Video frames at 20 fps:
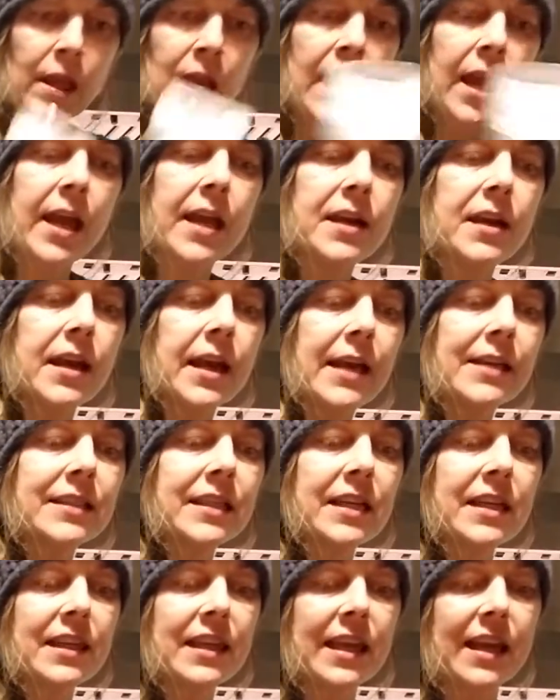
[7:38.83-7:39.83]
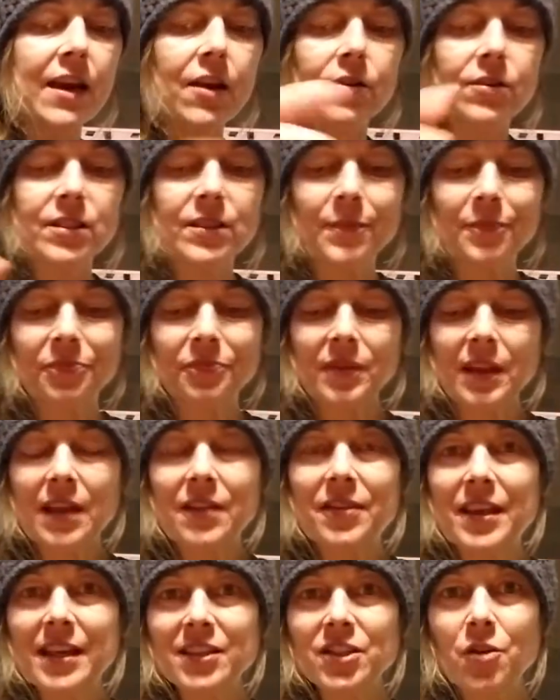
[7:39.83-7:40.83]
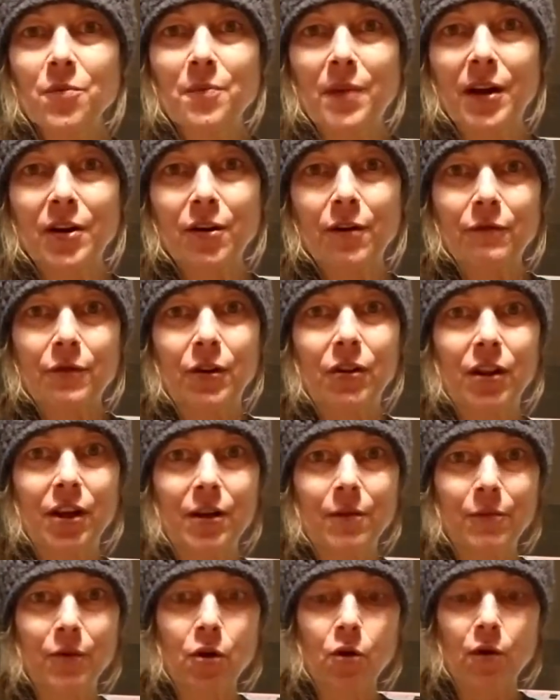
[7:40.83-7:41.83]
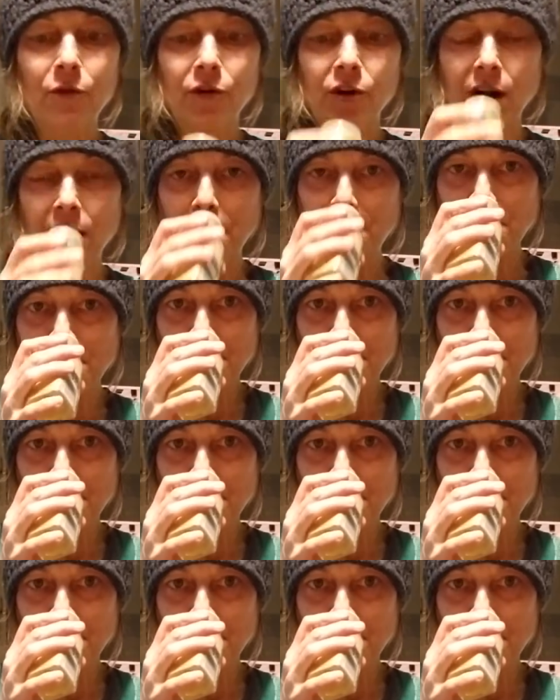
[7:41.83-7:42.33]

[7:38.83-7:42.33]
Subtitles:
And as anything else, things are better if you let them go overnight.